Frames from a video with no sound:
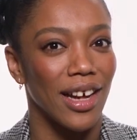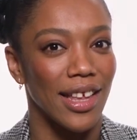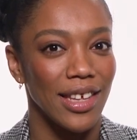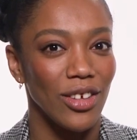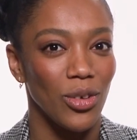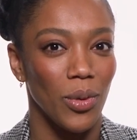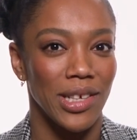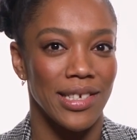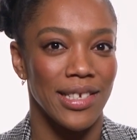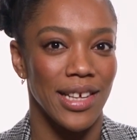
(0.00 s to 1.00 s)
I think she won
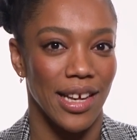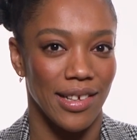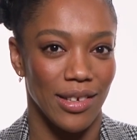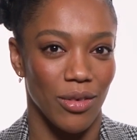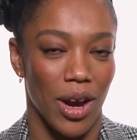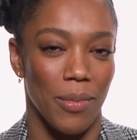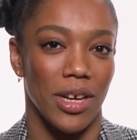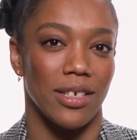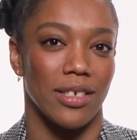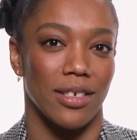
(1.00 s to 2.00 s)
6
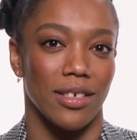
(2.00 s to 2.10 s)
Grammys